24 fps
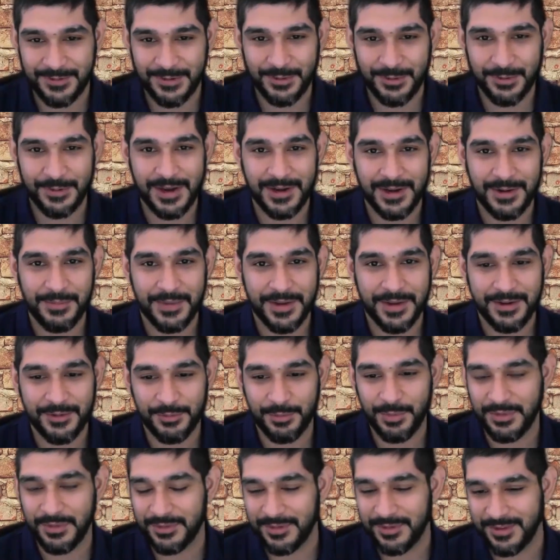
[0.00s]
you tell him that his
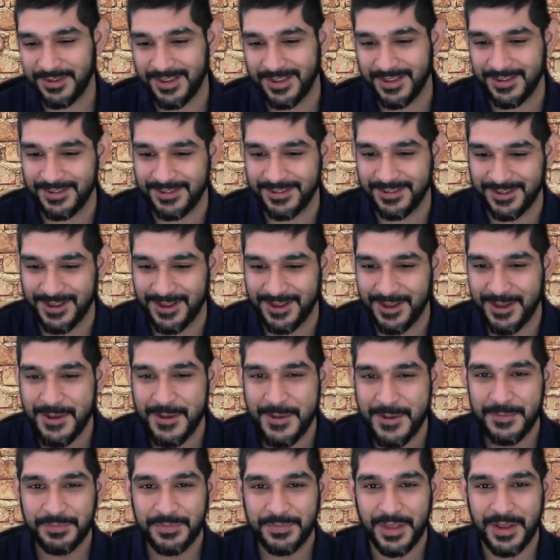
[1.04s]
business is
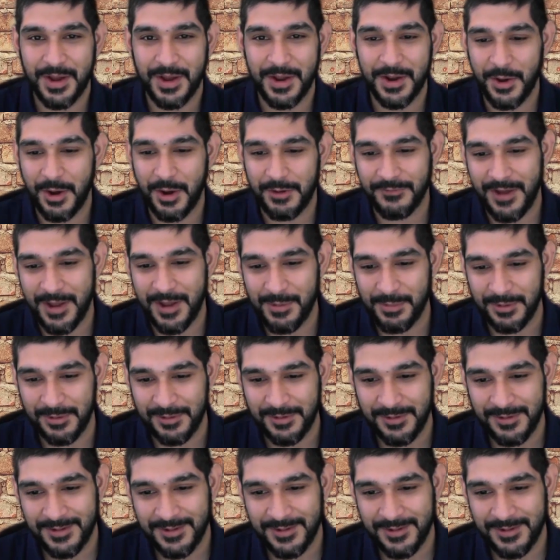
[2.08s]
not viable?